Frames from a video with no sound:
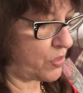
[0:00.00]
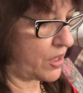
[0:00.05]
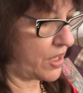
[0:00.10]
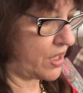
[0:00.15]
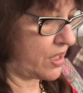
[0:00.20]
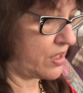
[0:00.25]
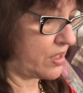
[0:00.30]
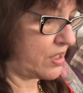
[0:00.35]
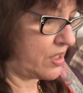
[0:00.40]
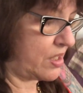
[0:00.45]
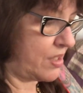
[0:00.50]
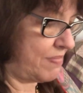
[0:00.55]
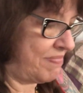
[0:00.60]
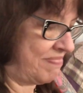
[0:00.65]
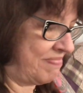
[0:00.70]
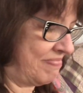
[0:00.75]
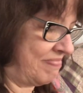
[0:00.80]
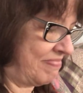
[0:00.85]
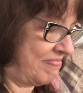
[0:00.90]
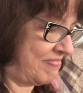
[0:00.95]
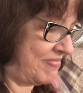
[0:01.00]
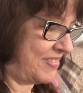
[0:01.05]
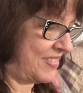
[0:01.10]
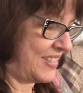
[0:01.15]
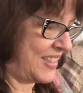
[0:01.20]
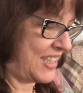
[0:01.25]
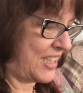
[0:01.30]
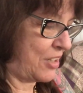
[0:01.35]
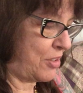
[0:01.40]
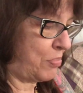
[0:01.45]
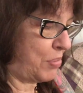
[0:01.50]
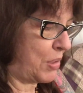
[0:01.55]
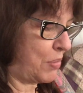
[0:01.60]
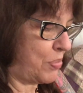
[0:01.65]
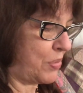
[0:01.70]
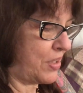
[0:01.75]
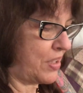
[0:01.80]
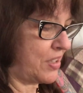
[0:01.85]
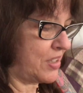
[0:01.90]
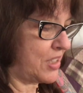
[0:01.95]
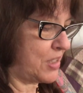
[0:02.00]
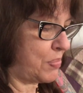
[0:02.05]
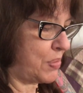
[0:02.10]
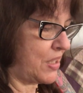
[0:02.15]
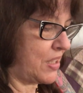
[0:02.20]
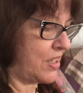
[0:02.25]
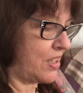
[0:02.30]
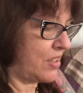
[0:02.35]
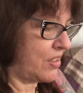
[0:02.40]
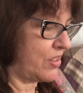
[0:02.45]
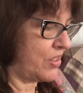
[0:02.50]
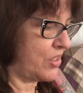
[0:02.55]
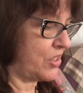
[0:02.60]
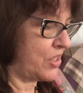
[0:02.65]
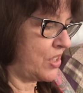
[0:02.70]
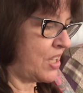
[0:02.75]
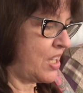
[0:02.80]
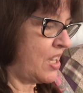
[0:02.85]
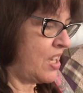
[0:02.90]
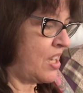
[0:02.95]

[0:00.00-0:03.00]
rants, tell people how to speak English.